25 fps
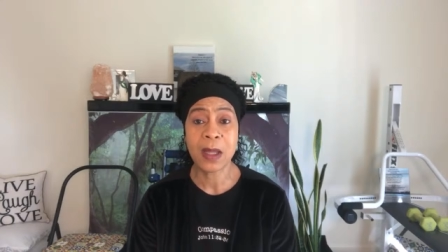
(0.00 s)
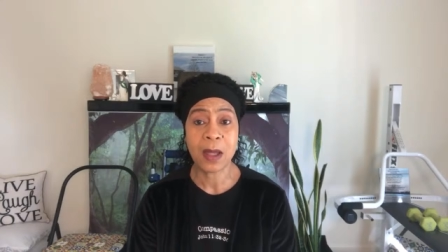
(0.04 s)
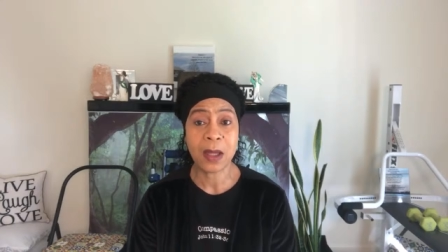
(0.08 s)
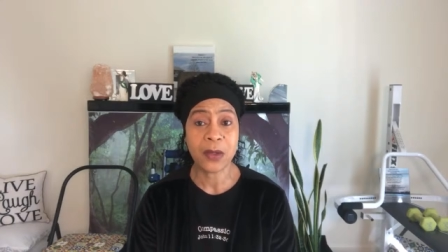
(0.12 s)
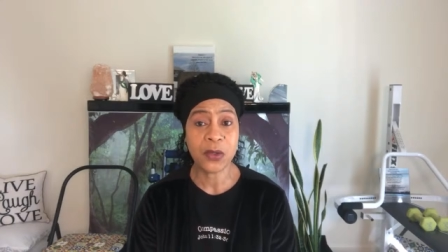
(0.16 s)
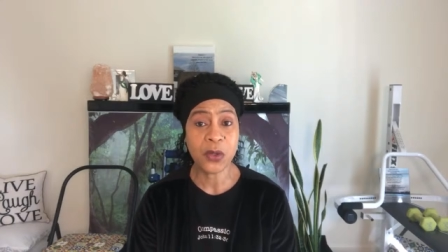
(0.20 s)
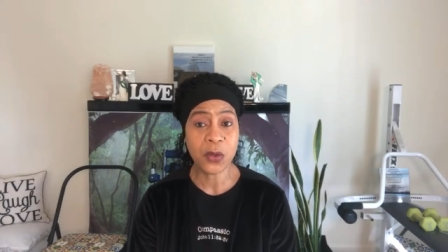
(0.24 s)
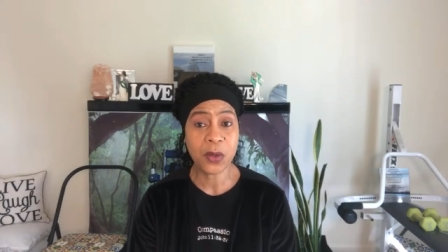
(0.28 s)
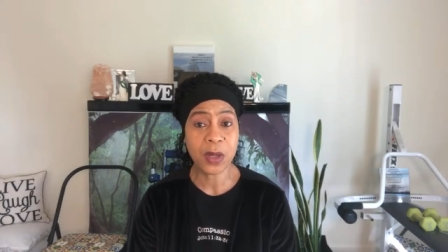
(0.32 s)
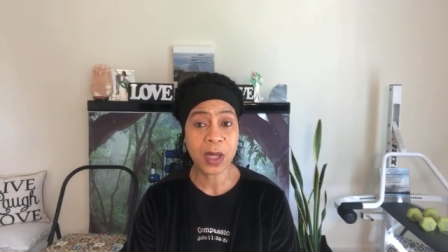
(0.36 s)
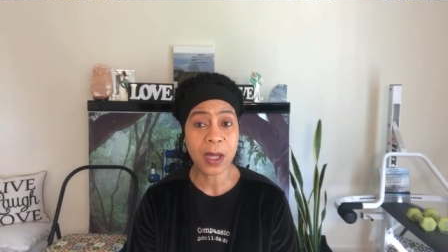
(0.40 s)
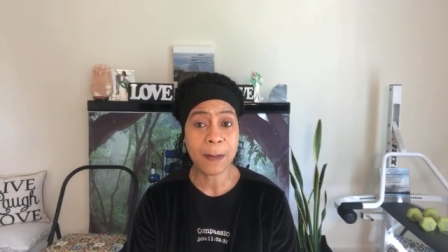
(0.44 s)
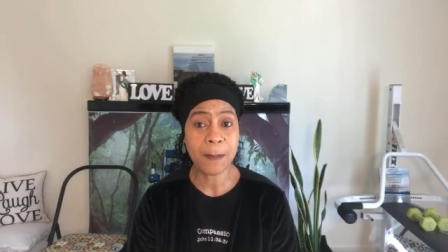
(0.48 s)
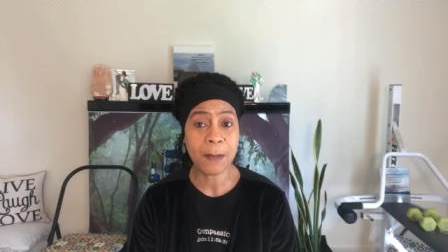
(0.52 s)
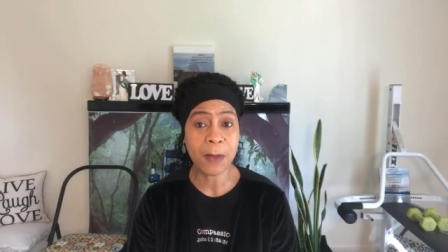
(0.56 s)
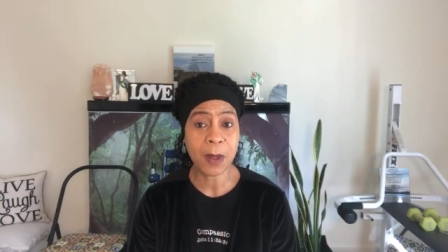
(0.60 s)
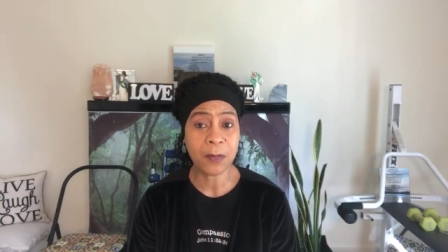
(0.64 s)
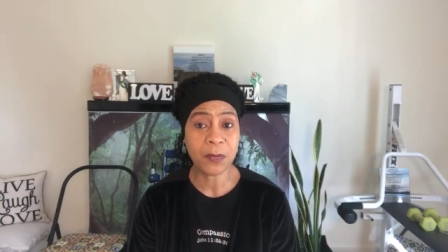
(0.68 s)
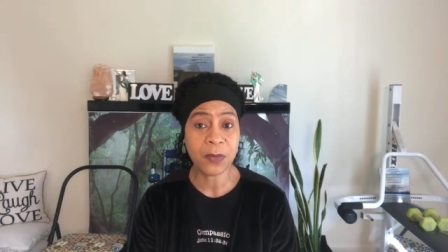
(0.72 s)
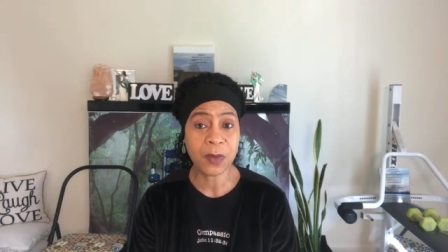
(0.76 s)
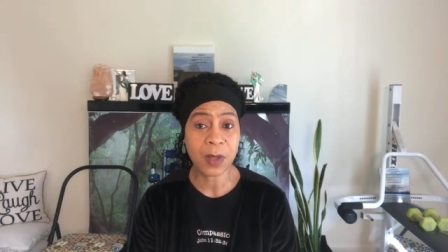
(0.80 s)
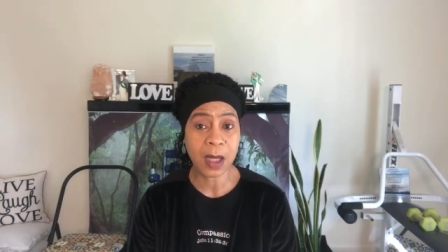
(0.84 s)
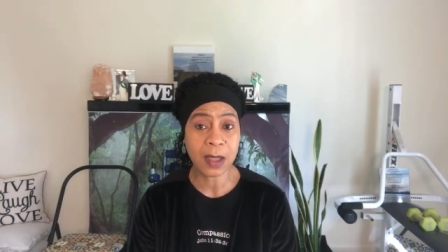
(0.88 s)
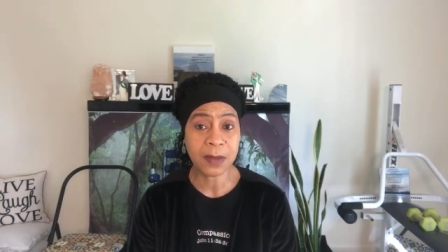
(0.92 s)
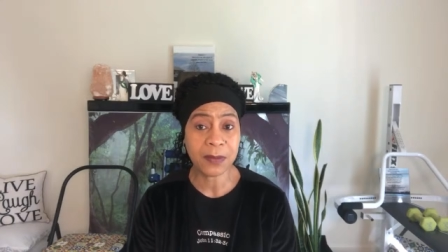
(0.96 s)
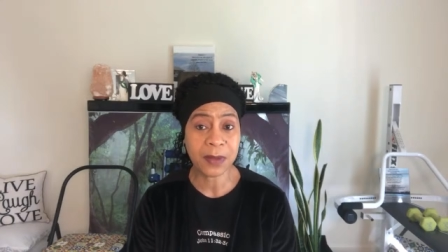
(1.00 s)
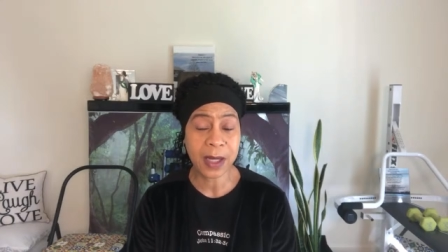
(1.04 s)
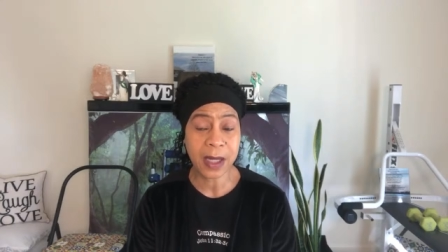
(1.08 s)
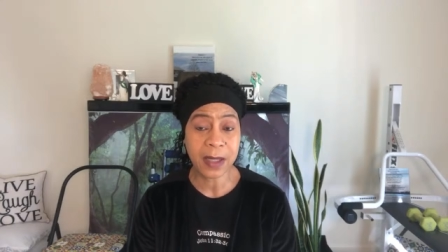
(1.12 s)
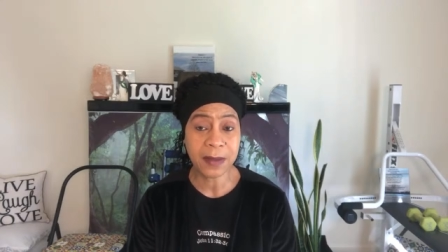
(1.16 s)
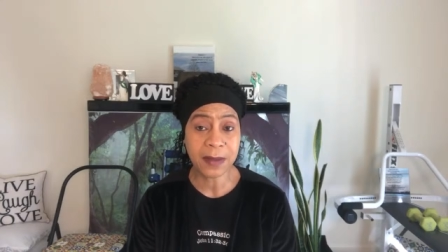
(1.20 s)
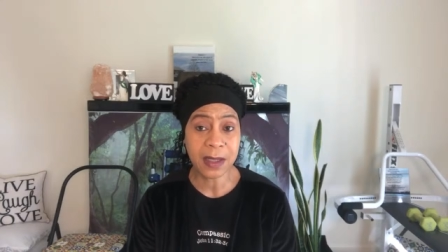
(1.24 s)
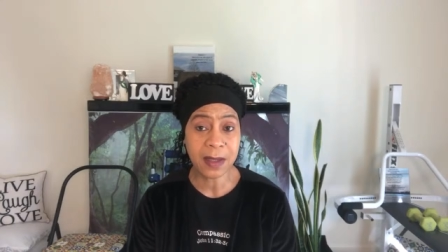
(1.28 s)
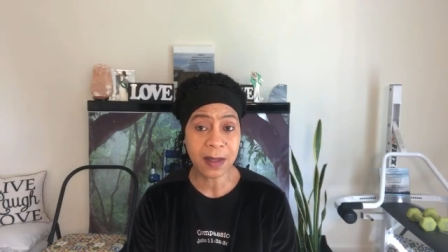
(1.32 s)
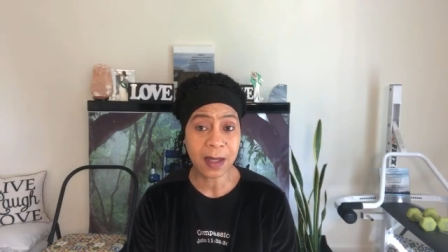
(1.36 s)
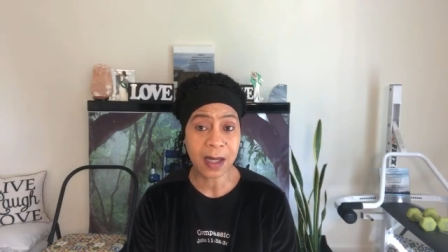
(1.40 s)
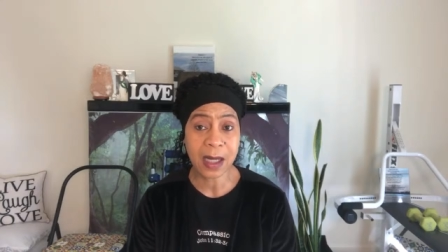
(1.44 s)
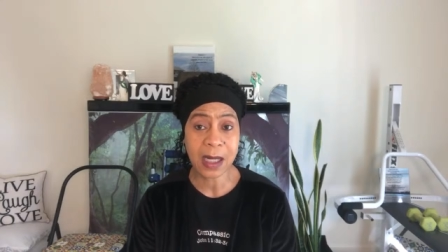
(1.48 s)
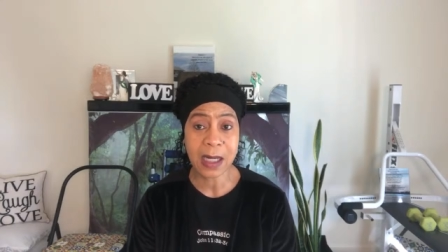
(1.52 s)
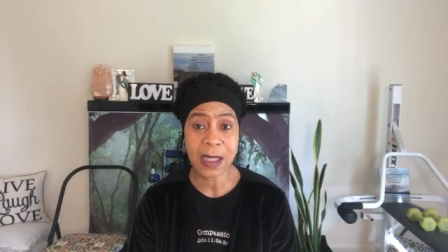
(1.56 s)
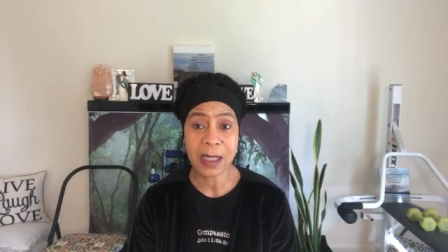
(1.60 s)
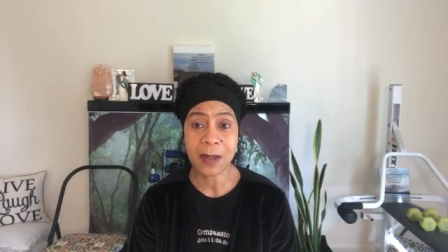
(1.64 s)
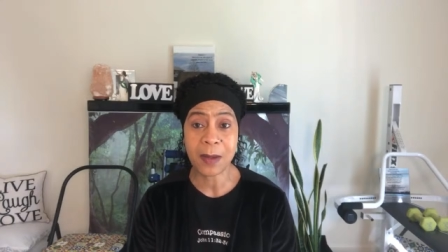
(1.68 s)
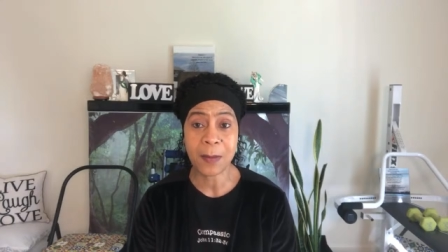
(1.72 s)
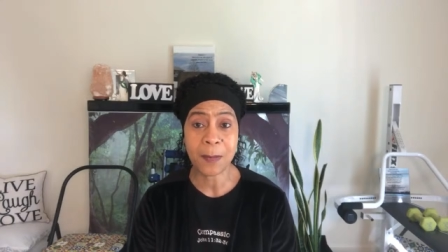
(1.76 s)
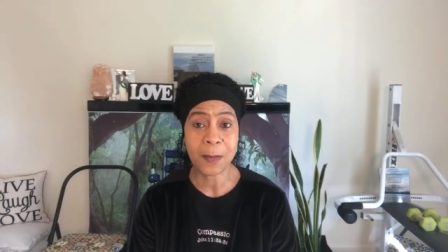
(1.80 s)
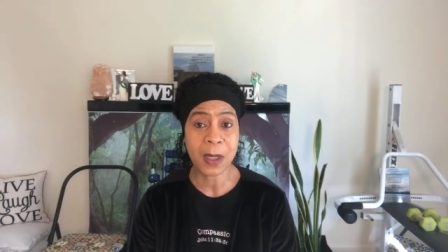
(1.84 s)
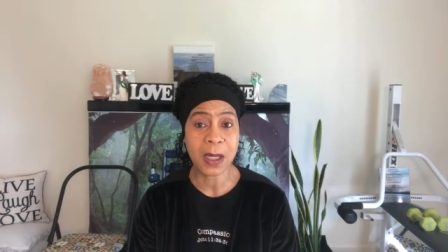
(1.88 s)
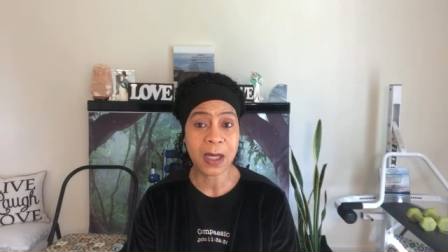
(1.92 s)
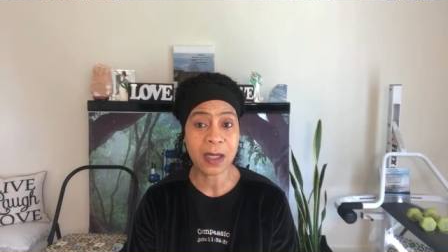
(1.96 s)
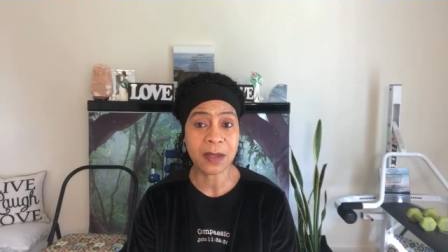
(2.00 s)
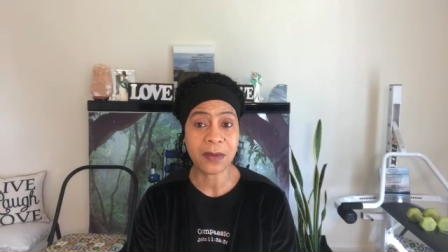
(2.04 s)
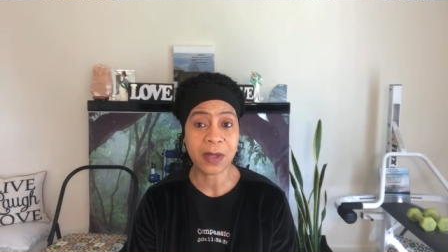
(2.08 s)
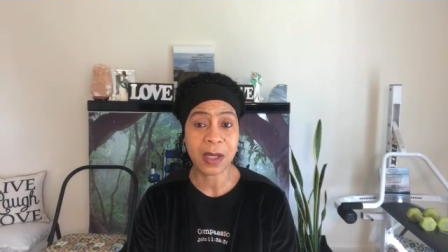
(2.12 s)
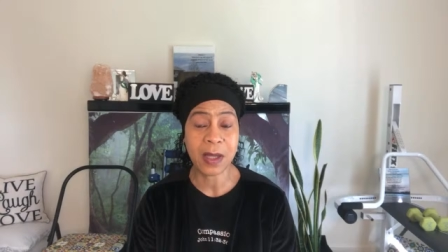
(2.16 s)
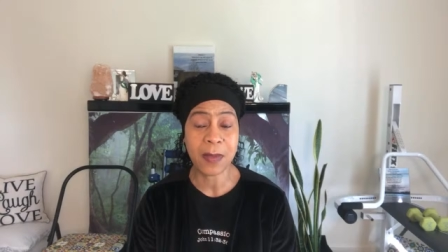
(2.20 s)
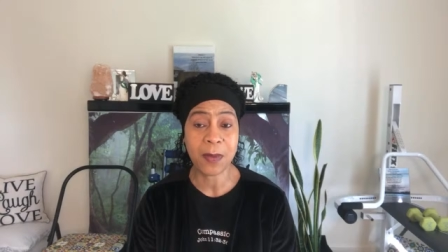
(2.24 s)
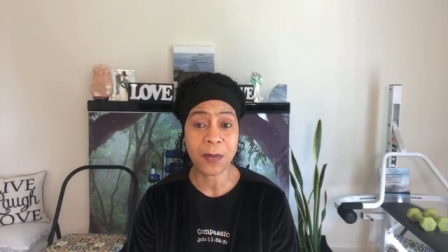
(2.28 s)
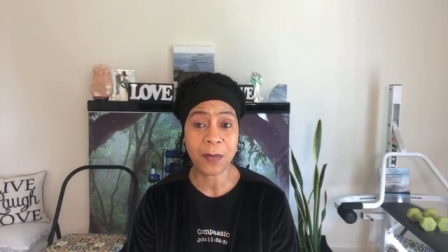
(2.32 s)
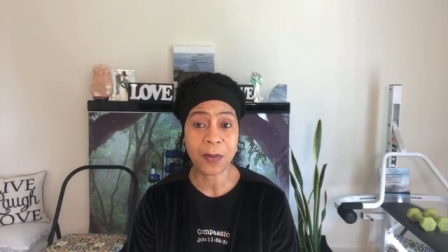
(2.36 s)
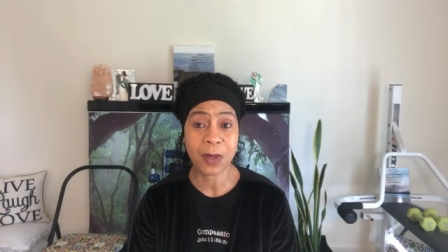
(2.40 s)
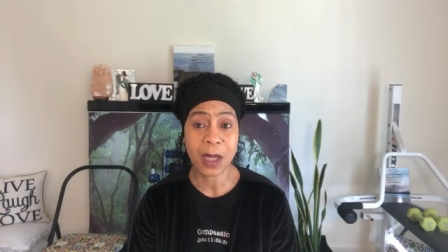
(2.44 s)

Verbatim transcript: You can dandelion is in the,